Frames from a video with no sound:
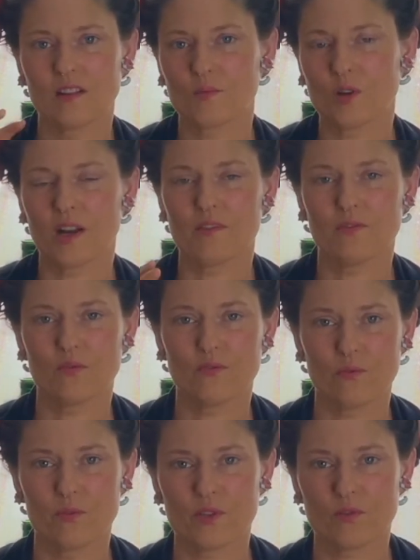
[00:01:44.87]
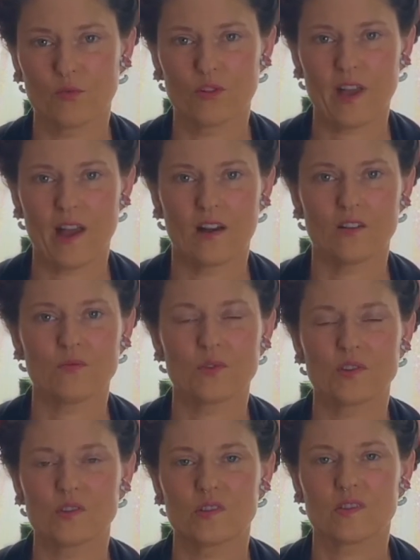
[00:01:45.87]
I'm grateful for Miserable Cow,
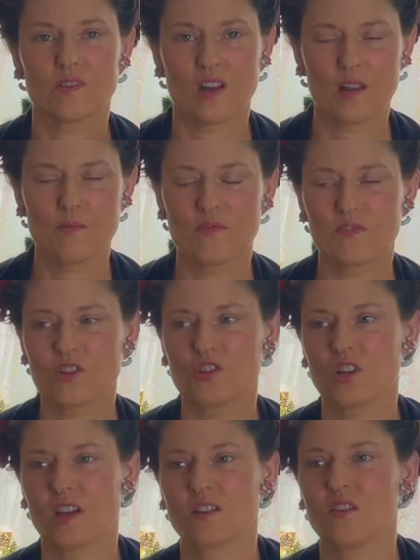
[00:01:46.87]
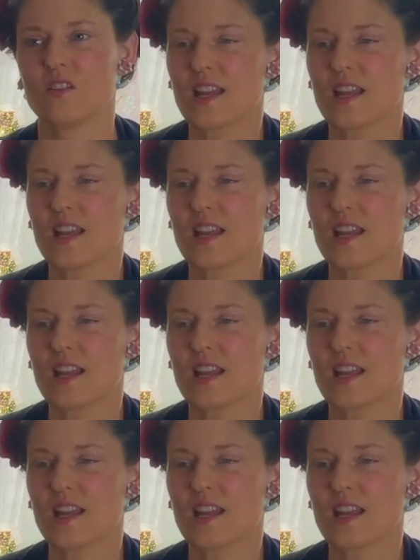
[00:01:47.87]
which is the name of this channel.